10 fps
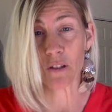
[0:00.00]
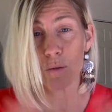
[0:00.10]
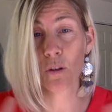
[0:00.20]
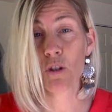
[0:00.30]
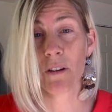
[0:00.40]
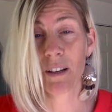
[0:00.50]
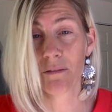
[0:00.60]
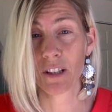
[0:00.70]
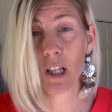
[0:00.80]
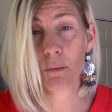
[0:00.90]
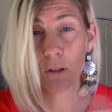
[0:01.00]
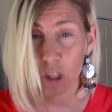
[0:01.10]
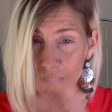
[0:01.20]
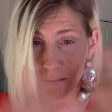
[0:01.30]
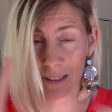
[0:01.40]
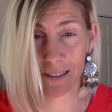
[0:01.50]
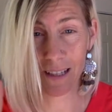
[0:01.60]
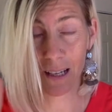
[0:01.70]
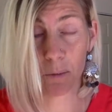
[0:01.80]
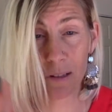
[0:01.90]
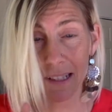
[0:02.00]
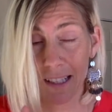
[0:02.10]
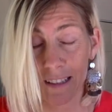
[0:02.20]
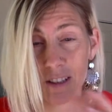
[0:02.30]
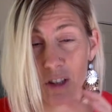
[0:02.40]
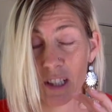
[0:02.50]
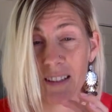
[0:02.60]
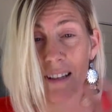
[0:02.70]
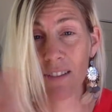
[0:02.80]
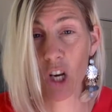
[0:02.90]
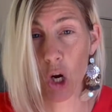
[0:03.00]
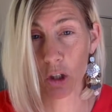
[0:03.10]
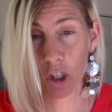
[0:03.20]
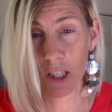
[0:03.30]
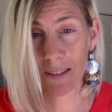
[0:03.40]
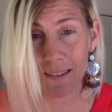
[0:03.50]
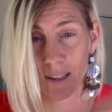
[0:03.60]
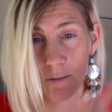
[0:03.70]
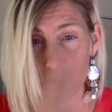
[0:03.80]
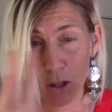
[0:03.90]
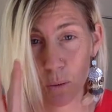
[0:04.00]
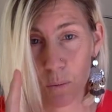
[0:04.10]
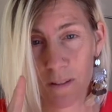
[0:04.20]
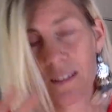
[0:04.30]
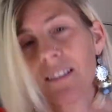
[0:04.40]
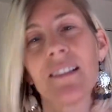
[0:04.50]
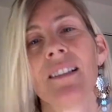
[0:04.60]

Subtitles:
Do not try to figure out what she's really saying. Most likely, she doesn't even know. She's confused.